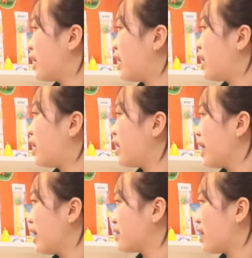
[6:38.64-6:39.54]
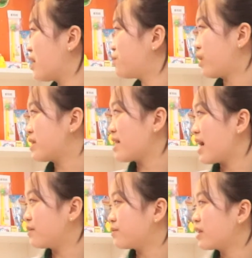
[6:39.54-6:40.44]
And at break
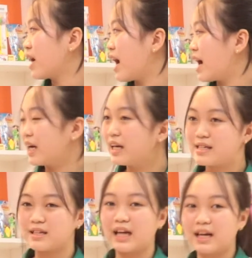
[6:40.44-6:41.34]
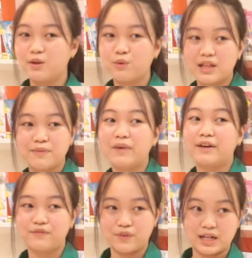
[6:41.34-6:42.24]
time, I, together with
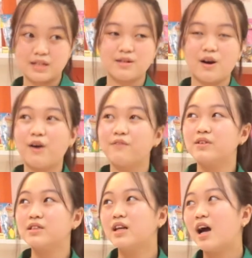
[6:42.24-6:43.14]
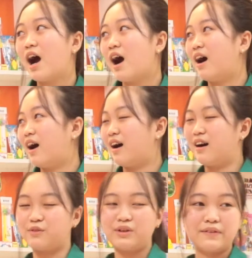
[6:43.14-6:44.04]
my friends, often
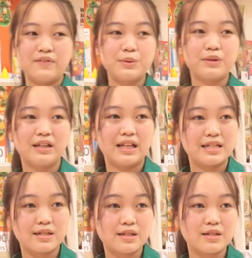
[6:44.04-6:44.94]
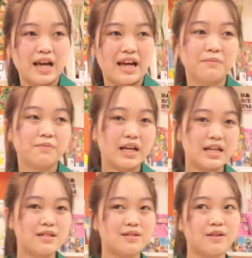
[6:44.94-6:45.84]
review the lessons and
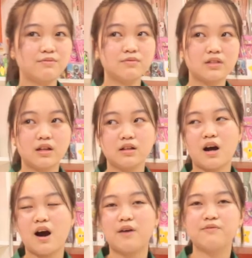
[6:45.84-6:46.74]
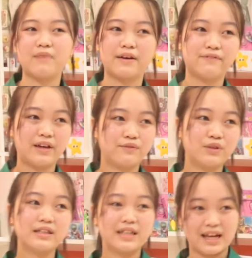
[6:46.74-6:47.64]
play some of my
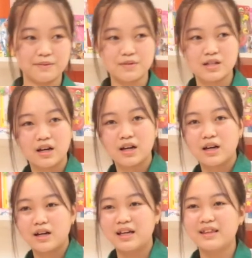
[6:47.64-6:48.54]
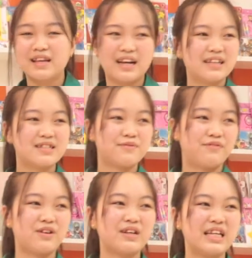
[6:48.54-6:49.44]
favorite games, and that is
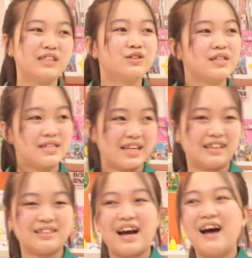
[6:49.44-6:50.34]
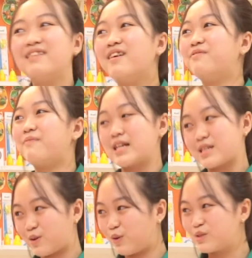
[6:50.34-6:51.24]
very interesting. I love my
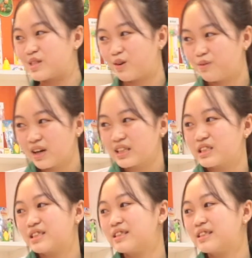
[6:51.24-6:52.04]
school so much.